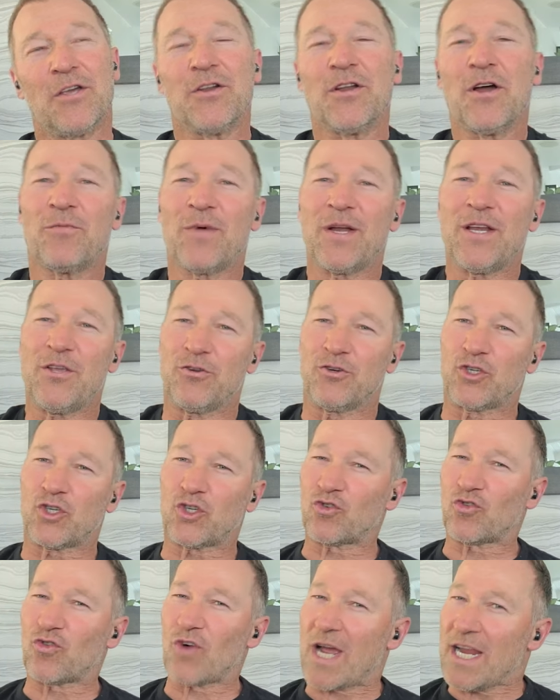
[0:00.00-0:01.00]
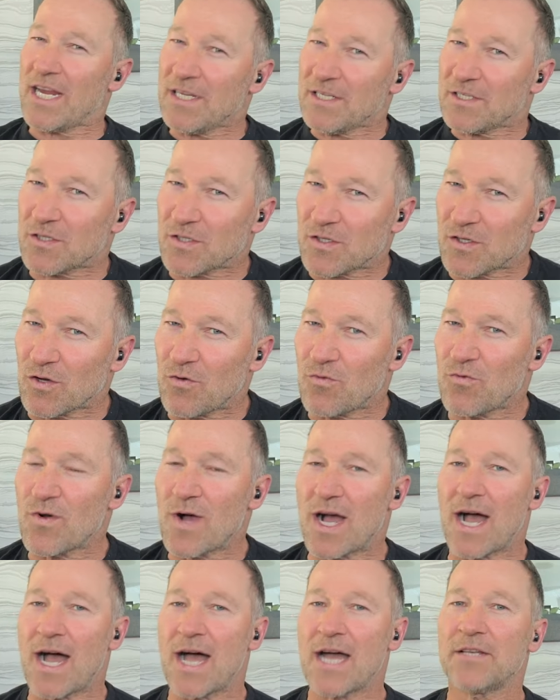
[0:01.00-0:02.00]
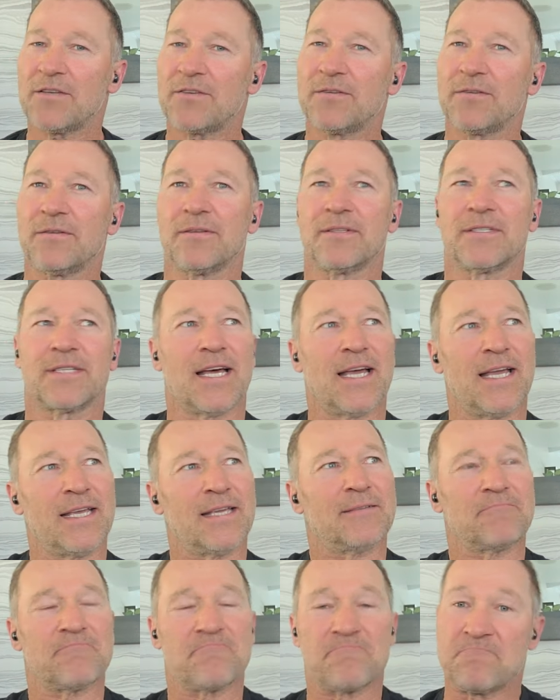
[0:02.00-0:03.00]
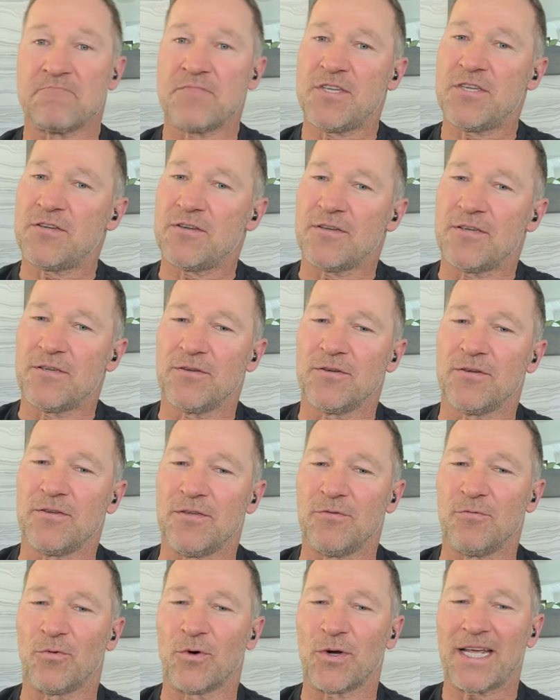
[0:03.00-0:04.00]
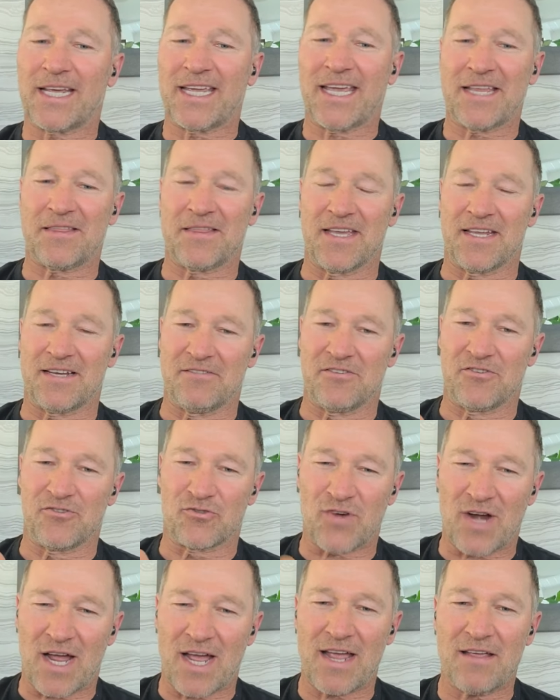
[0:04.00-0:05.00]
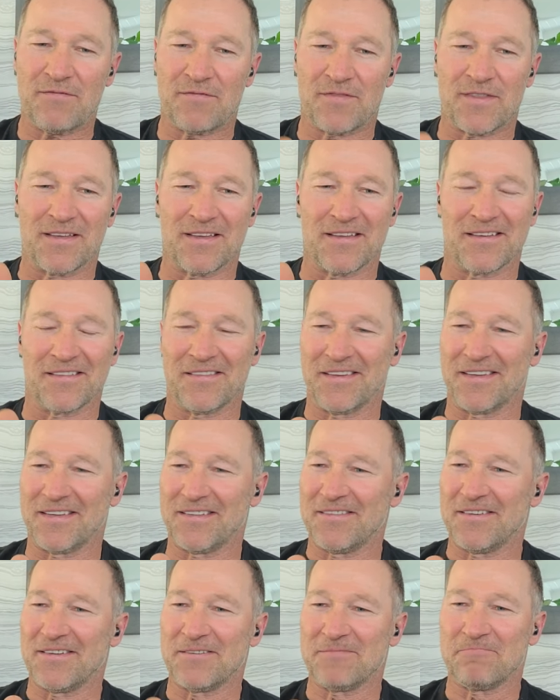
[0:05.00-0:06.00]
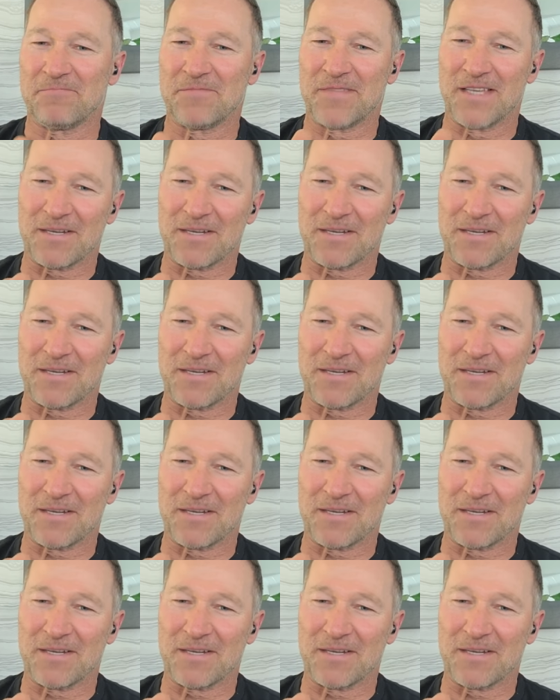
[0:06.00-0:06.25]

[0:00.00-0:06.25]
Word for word: you know, when you try so hard to, like, you want to get that drive, the